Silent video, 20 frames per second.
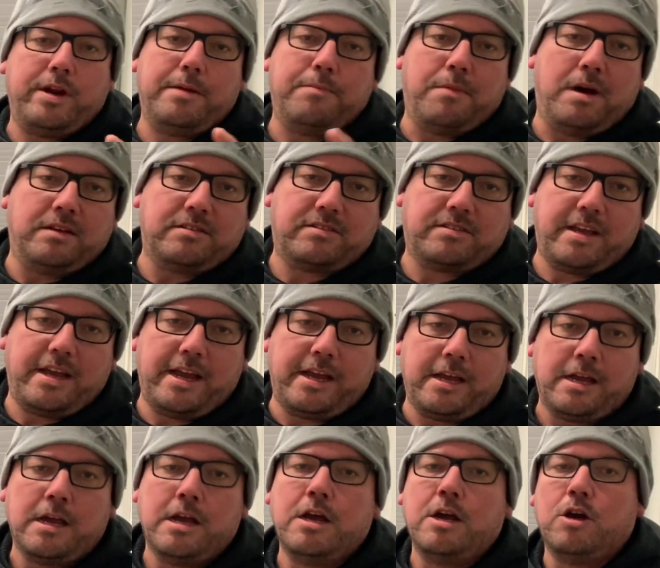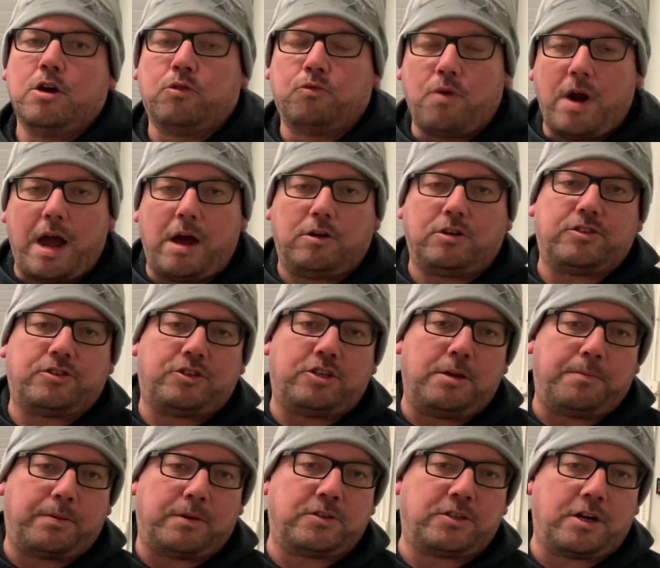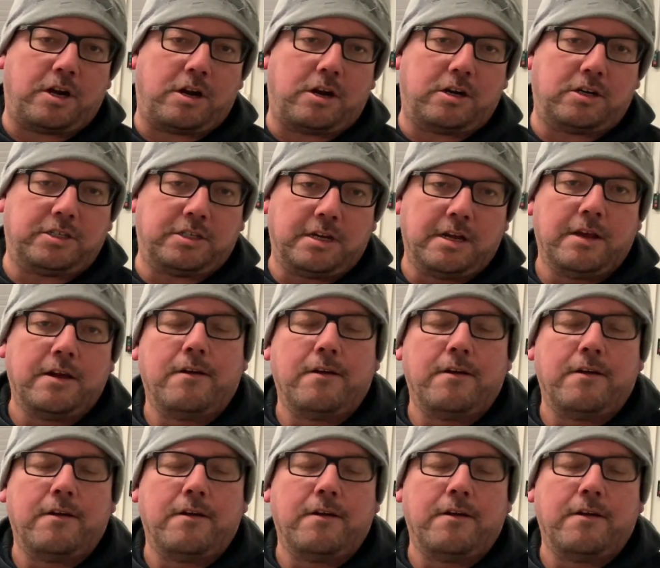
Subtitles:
Mustang Roush Supercharged,